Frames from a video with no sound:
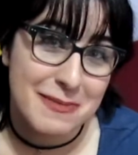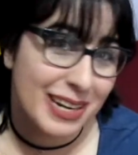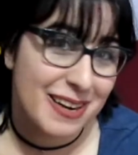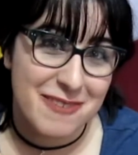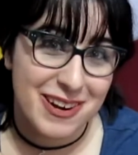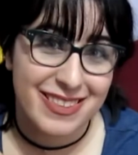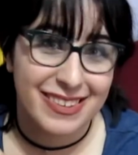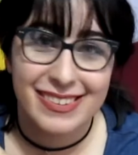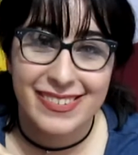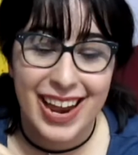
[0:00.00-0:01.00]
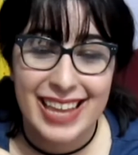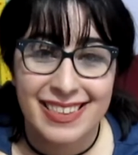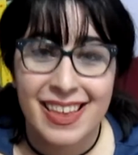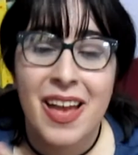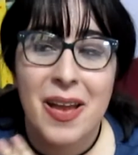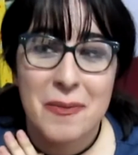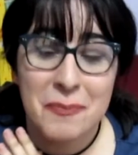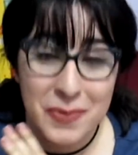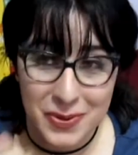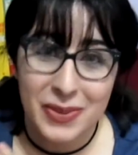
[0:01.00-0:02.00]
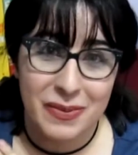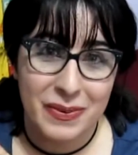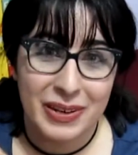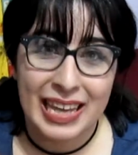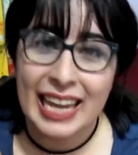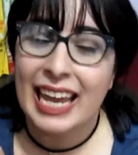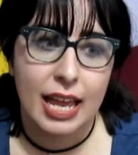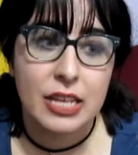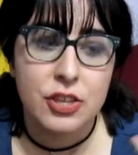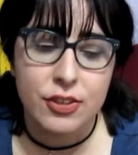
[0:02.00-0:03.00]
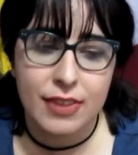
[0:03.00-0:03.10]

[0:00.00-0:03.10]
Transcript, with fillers: McLemore just writes beautifully. It's just